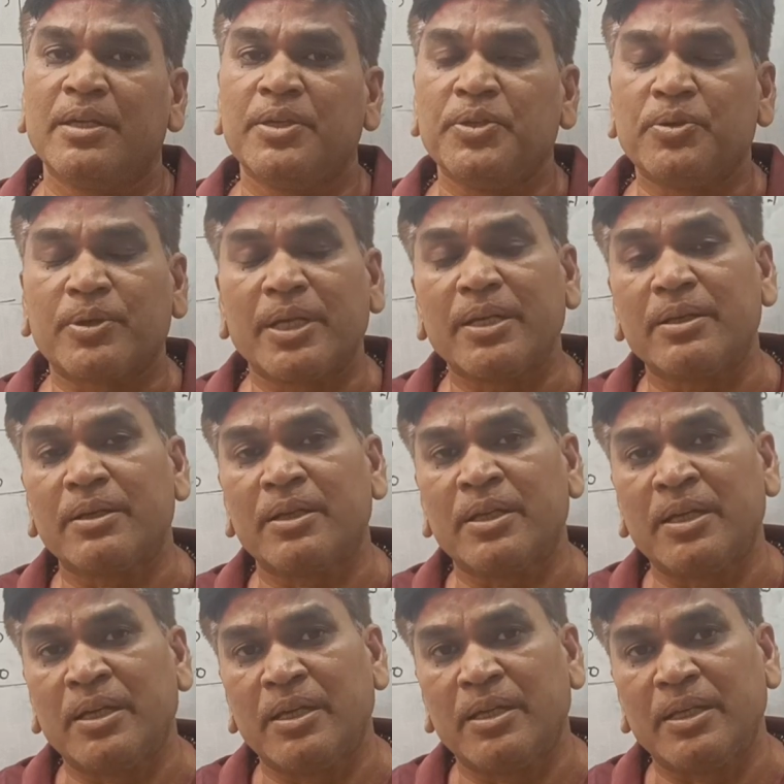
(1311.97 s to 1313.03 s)

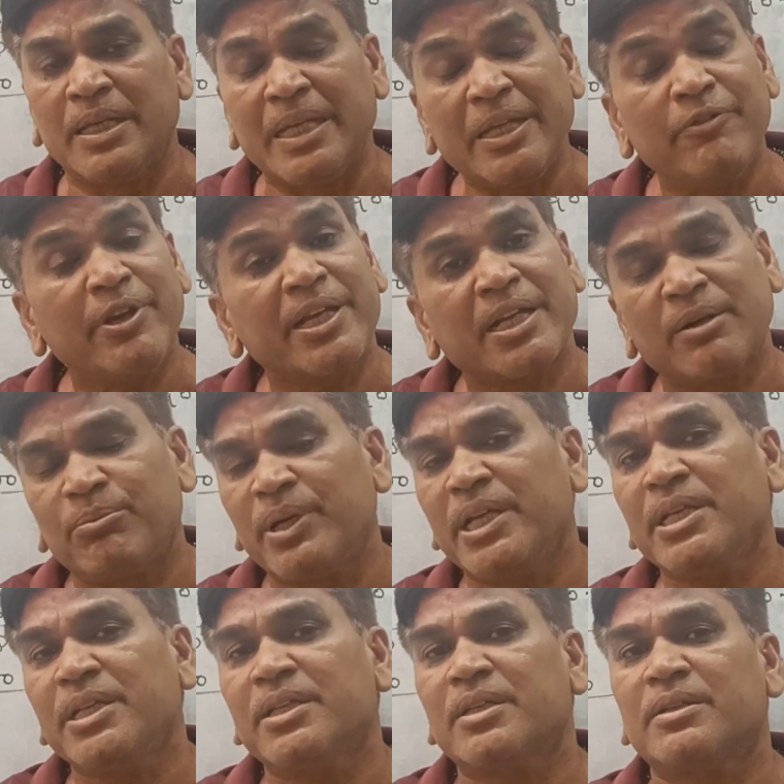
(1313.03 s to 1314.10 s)
leave a
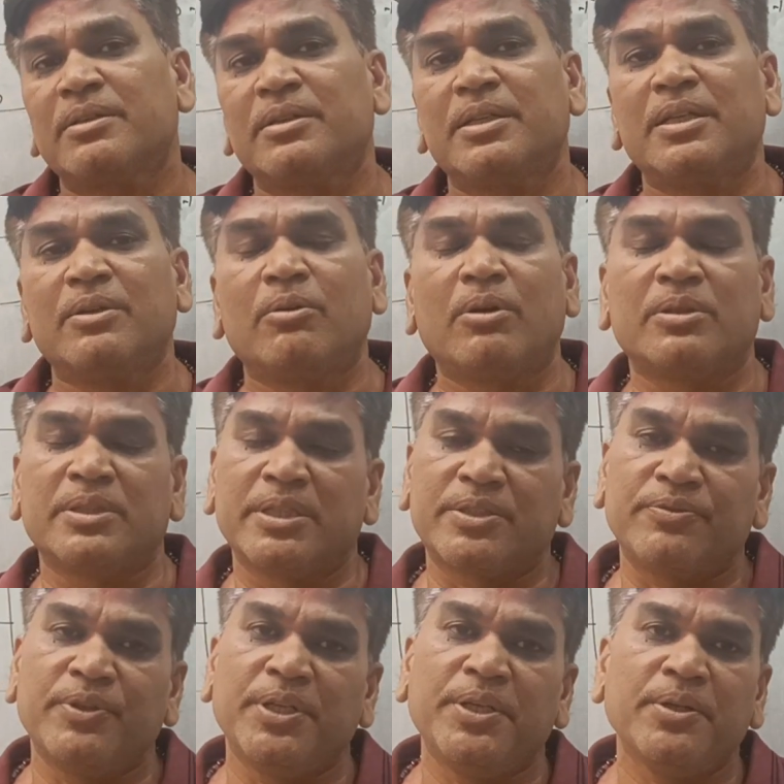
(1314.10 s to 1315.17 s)
comment on this
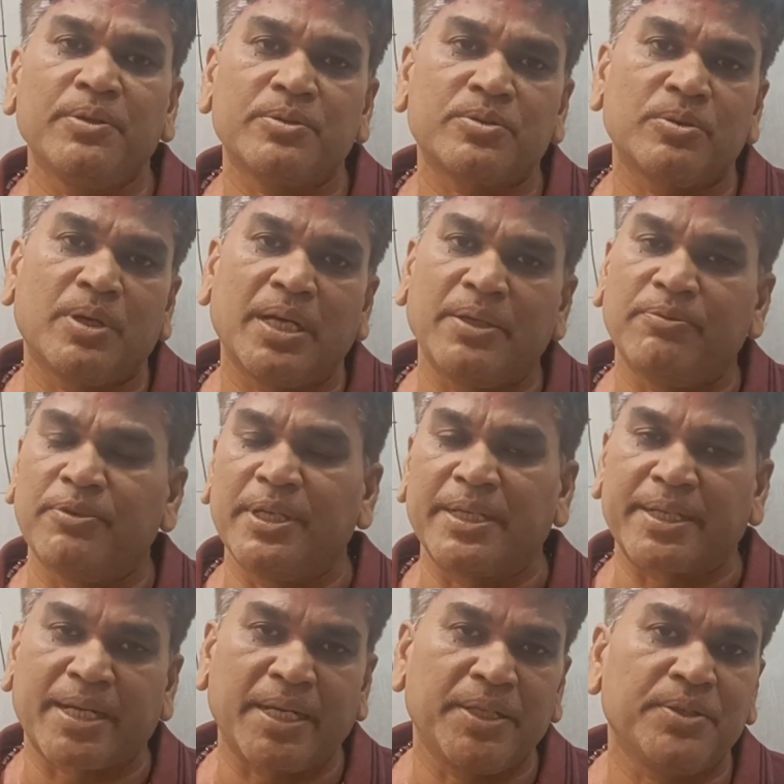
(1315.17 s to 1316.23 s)
video. So I will
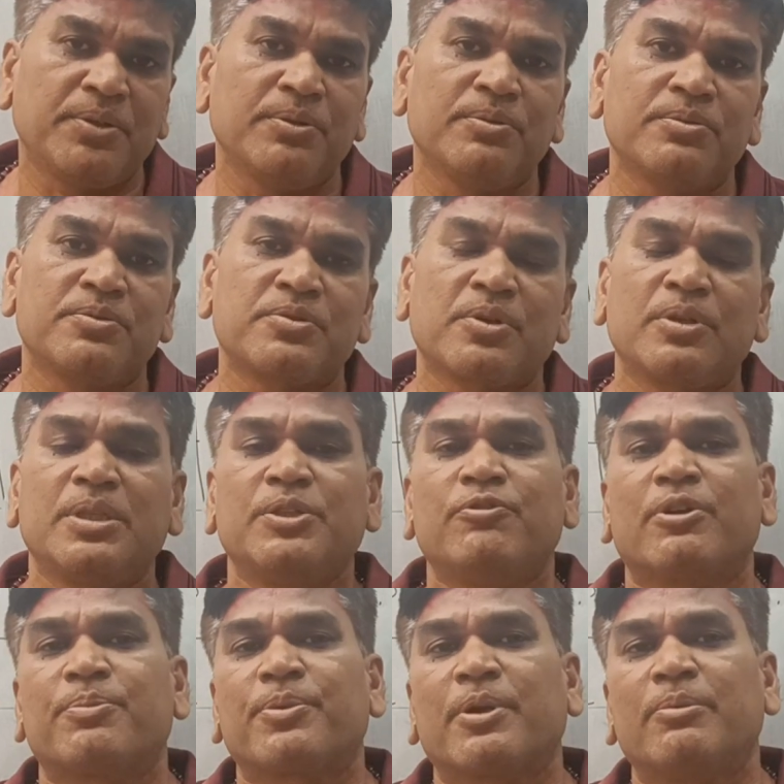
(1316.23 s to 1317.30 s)
try to solve
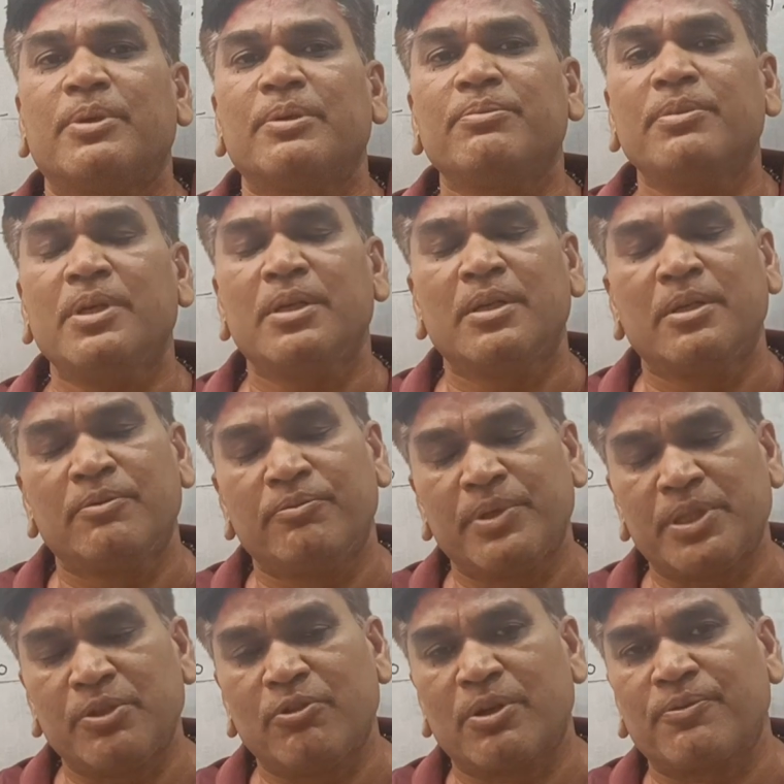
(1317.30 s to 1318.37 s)
your problem
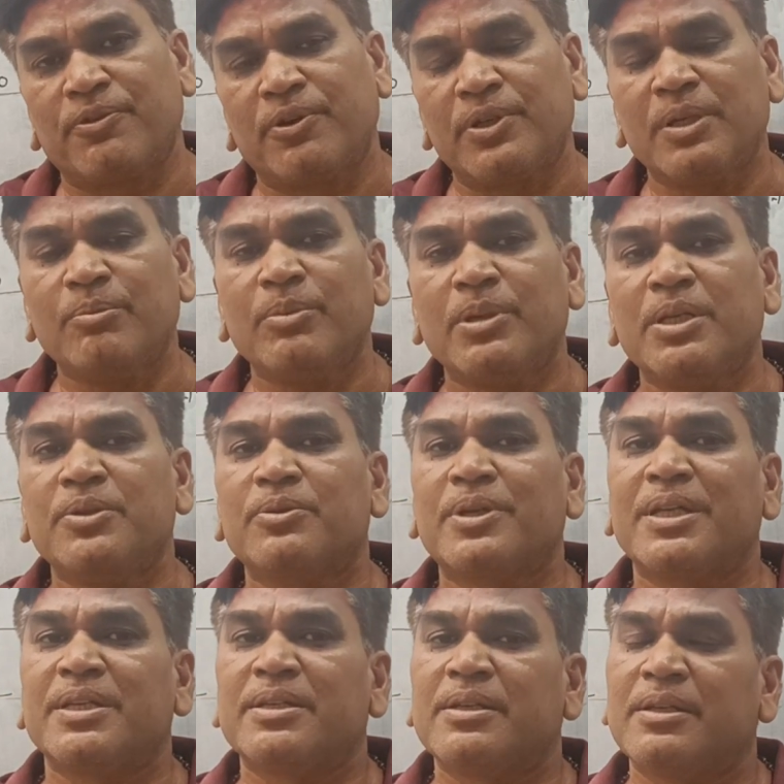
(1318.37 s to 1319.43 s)
with your phone number. You
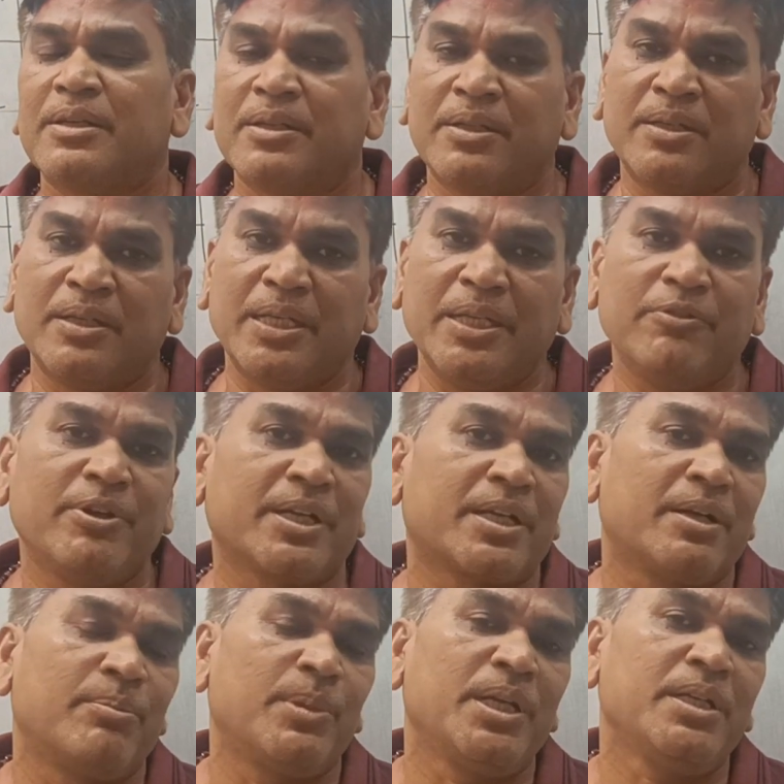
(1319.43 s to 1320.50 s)
can leave a
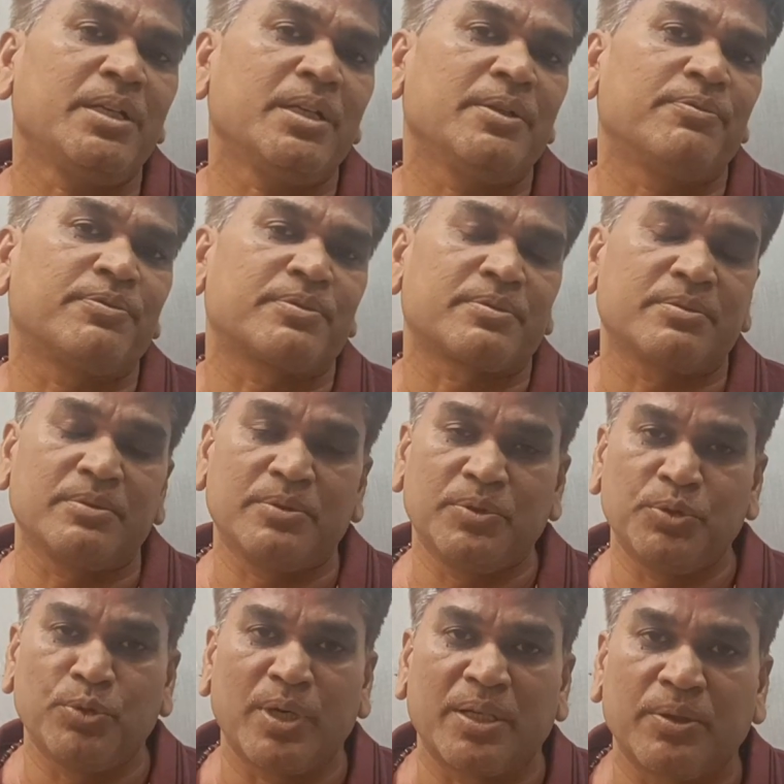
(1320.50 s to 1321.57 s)
comment if
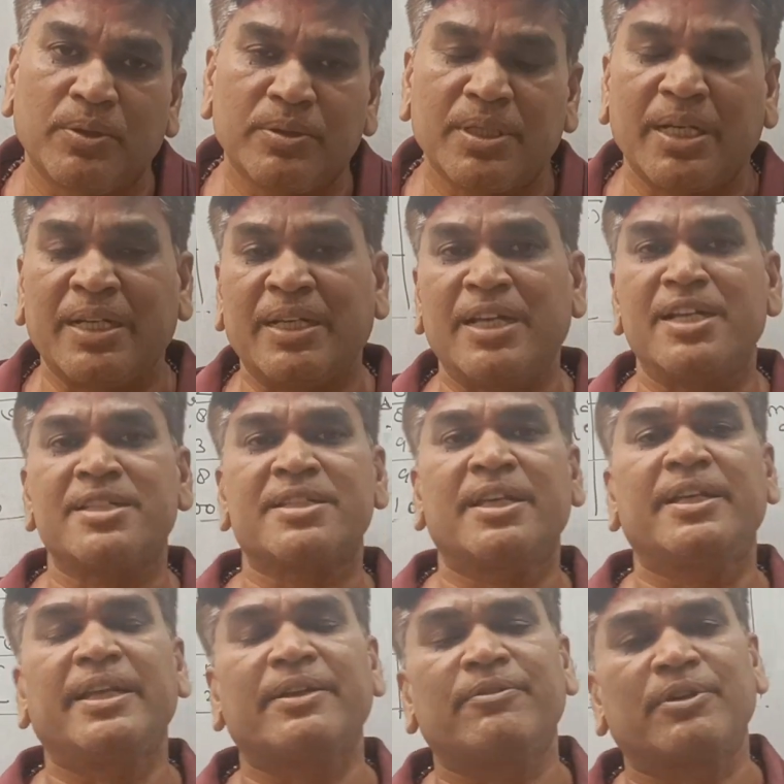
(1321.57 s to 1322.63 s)
you are not understanding